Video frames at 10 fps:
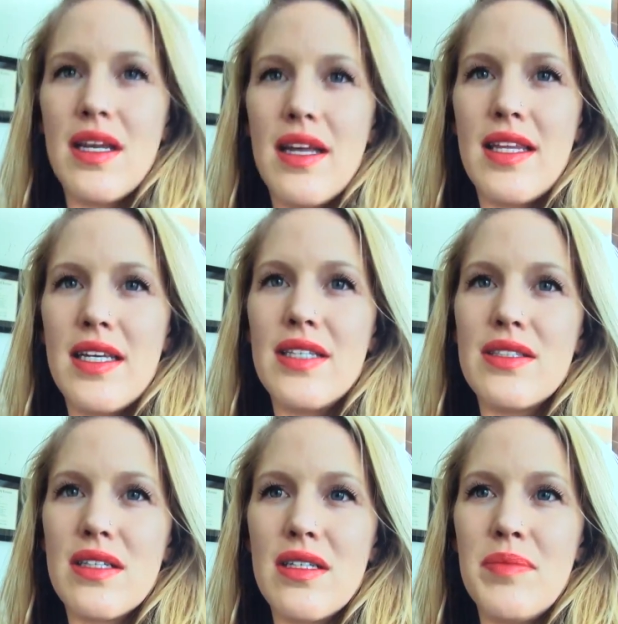I think
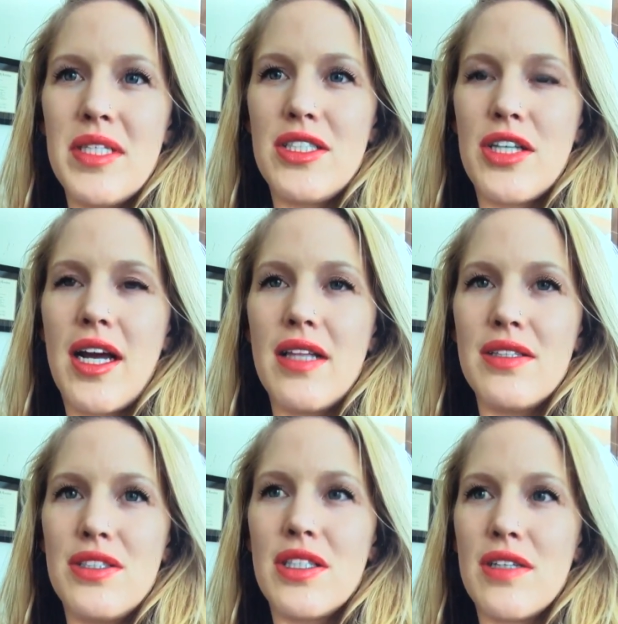it's going to be
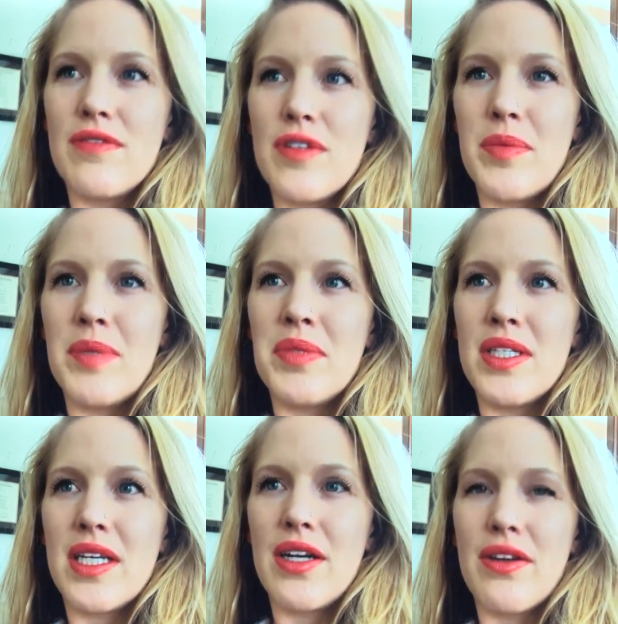challenging for people
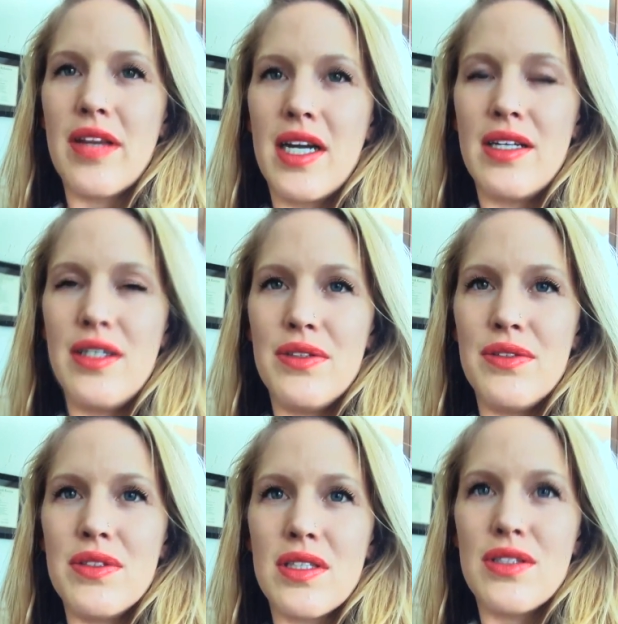to hear that
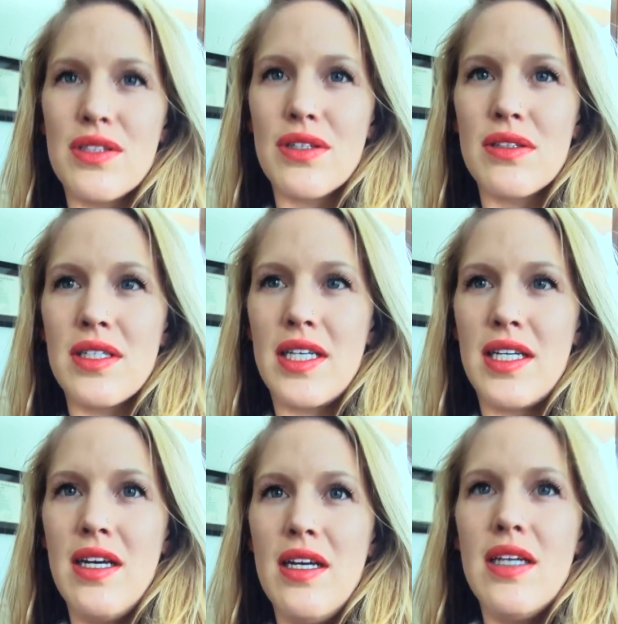news and
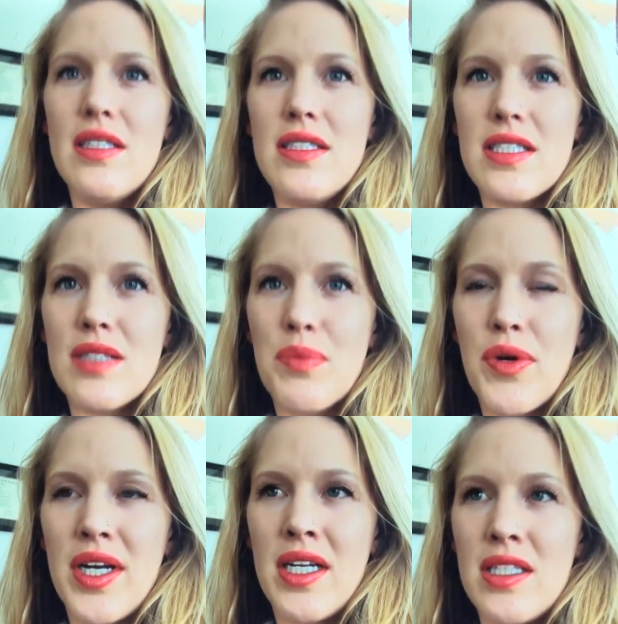certainly
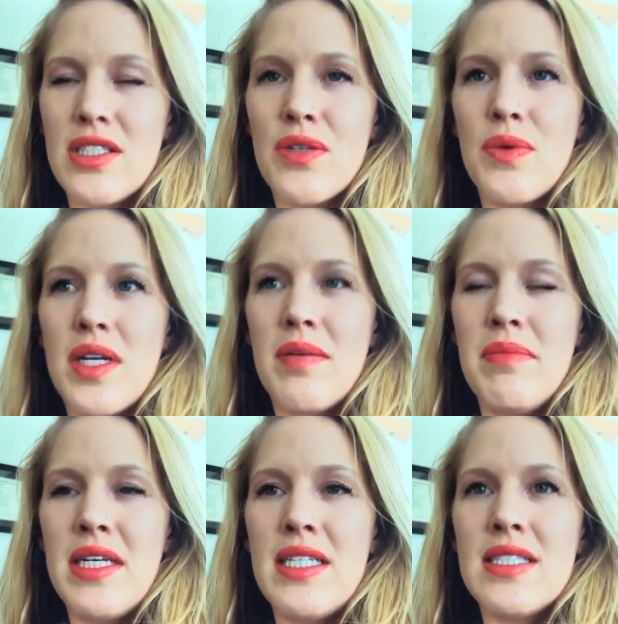disappointing. So, what it
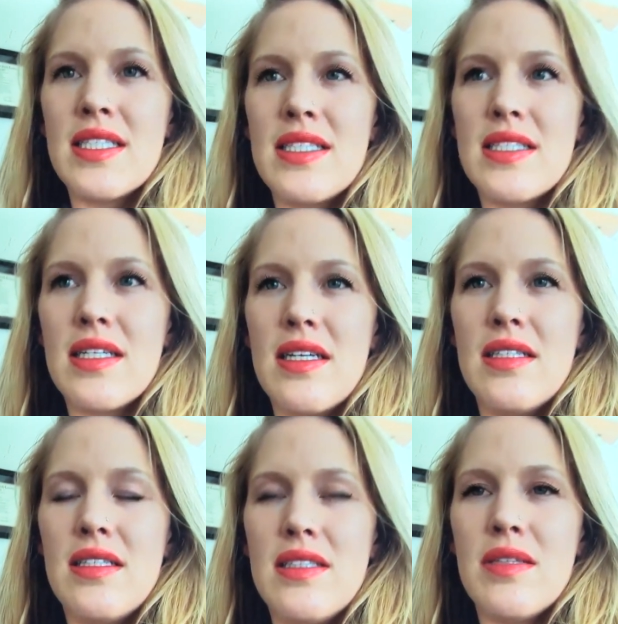means is,
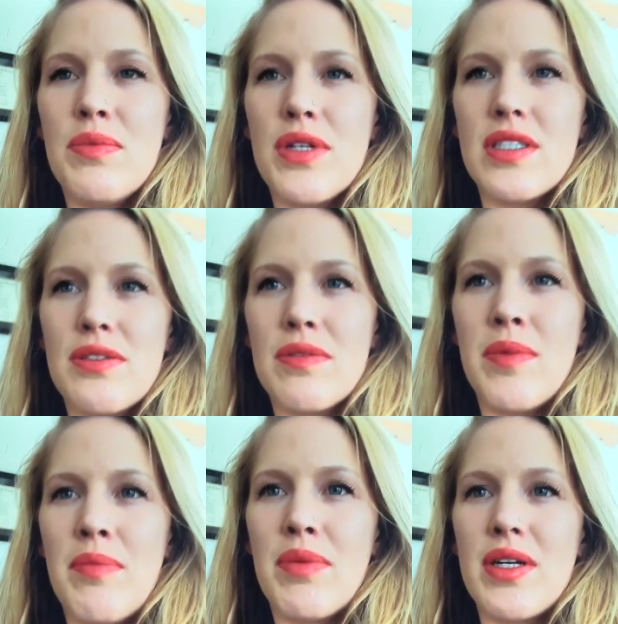and it's important to
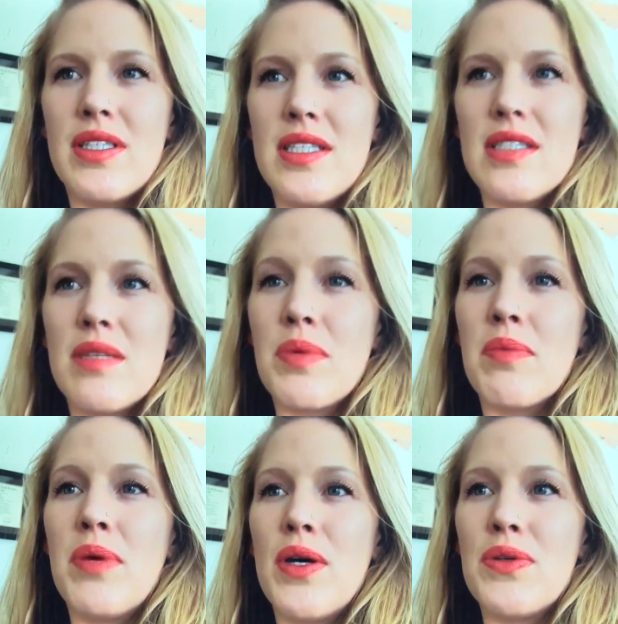remember, this is a
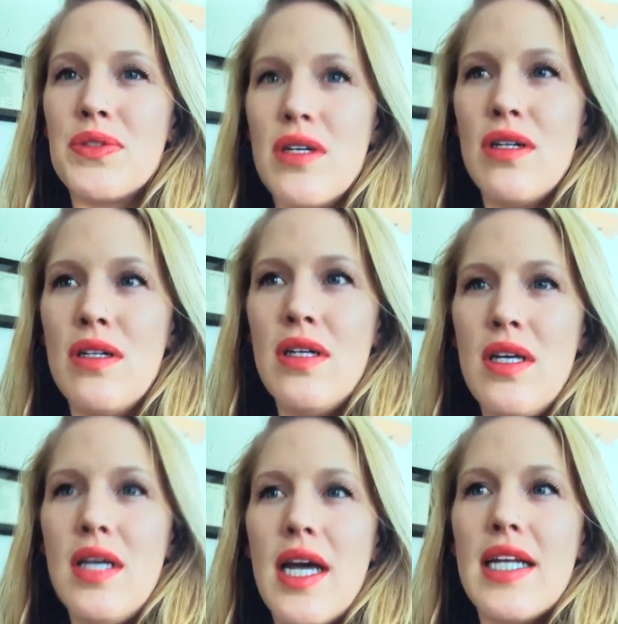proposal
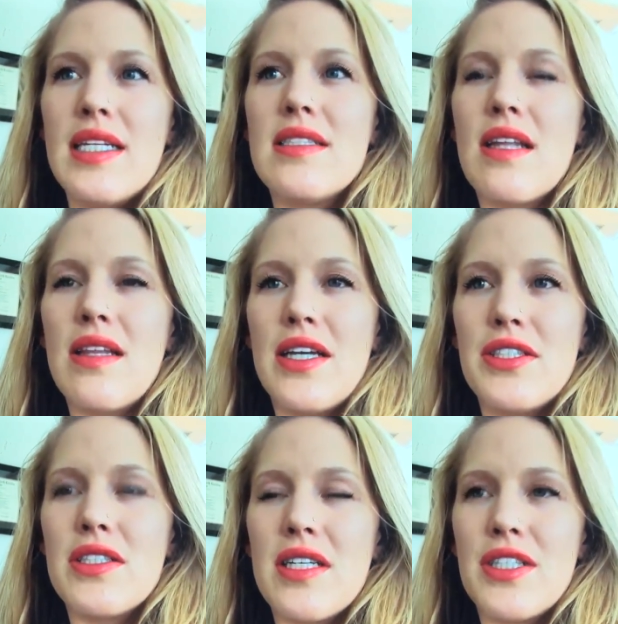and it's the
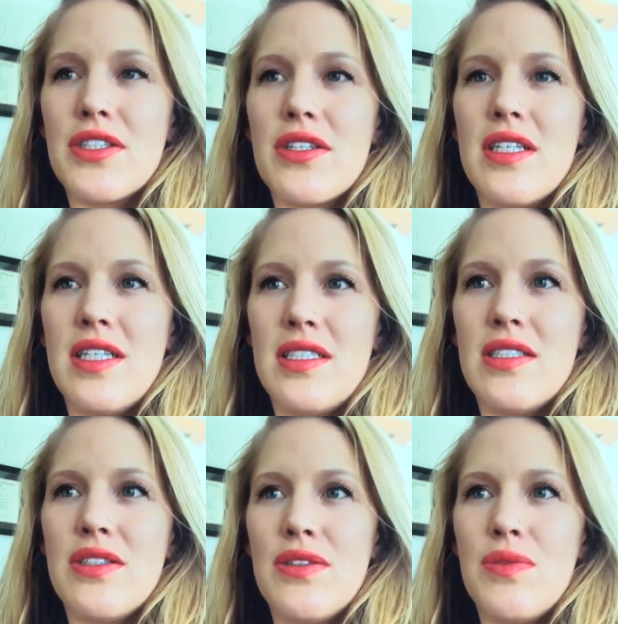legislature that needs
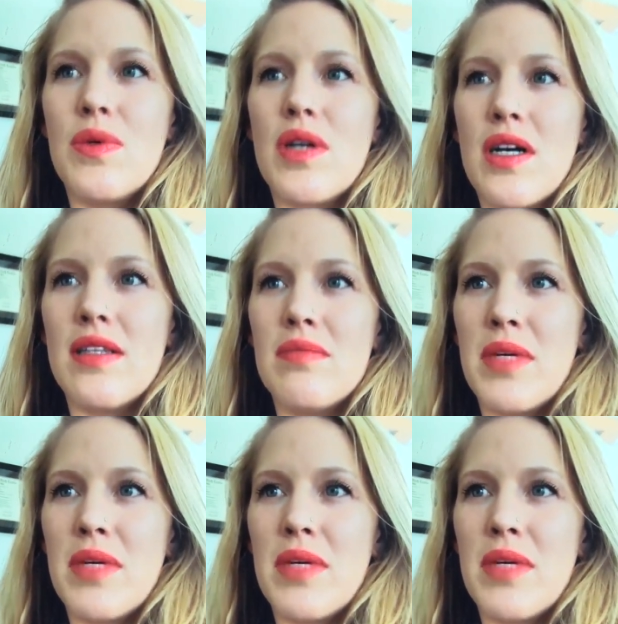to work on the